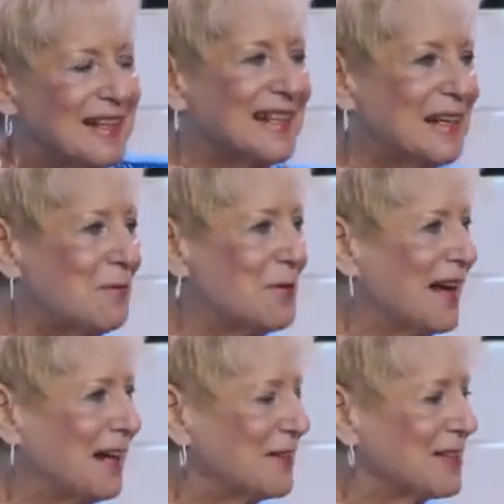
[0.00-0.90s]
Telephone
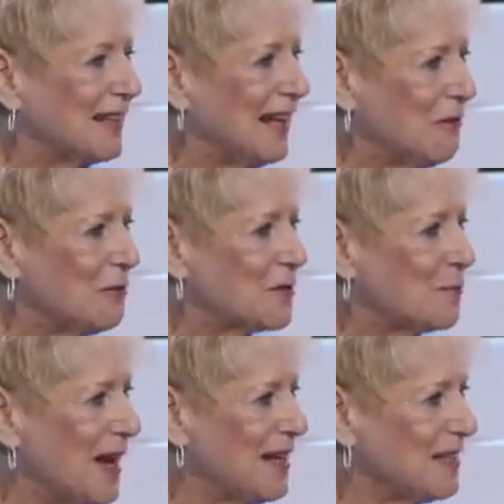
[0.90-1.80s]
doctor is a language of
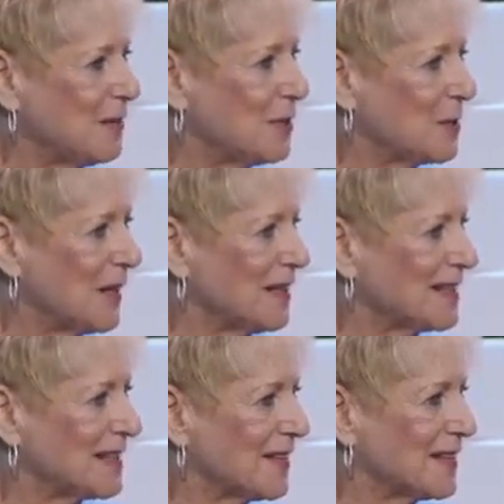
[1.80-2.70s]
positive
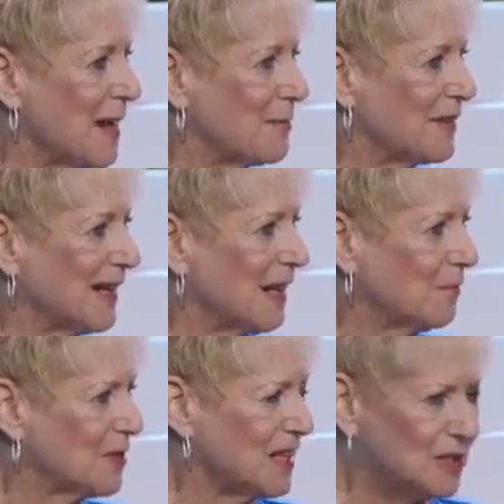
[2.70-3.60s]
responses at the top of the
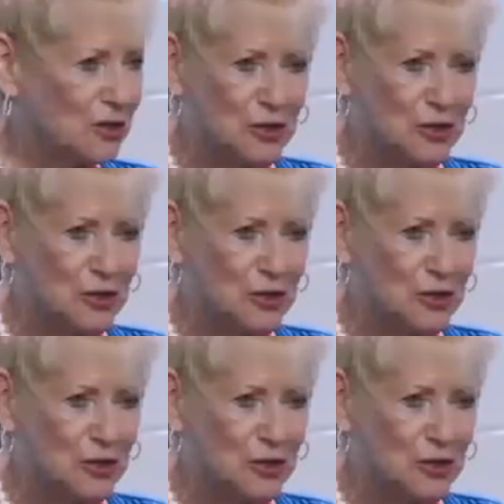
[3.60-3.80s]
conversation.